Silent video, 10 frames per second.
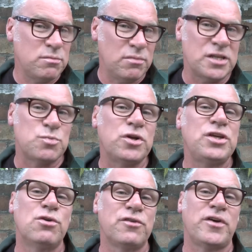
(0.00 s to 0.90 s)
I miss? What are
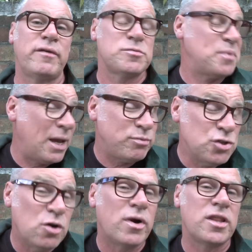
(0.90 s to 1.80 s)
your favourites? Perhaps
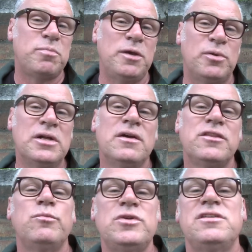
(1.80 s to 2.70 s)
you're one of the people
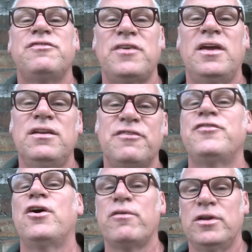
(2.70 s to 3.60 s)
that would defend
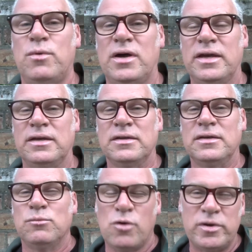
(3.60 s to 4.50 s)
Far and Away.
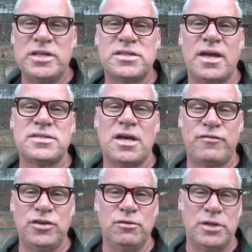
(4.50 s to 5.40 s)
What really stands out for you?